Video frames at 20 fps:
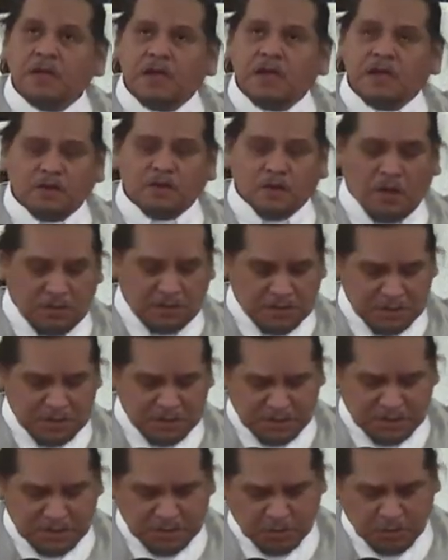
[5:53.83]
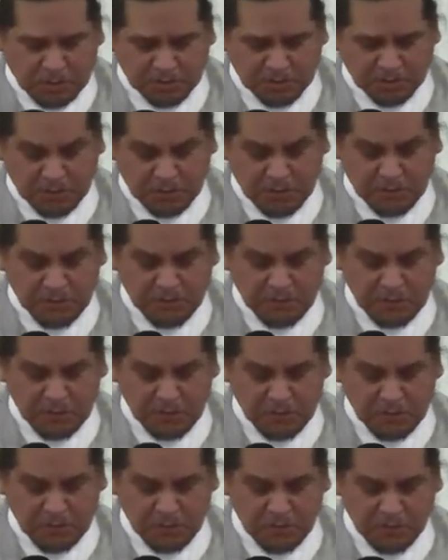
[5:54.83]
and not just the treasured
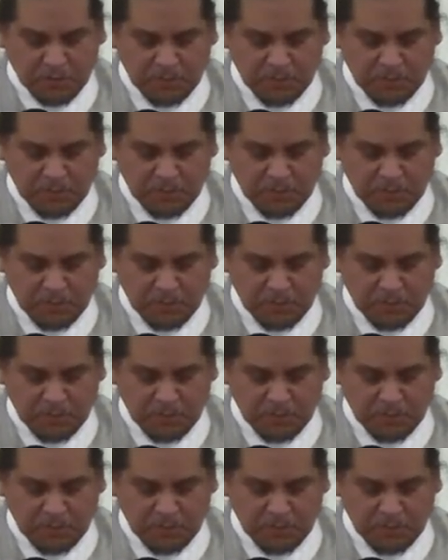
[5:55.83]
few?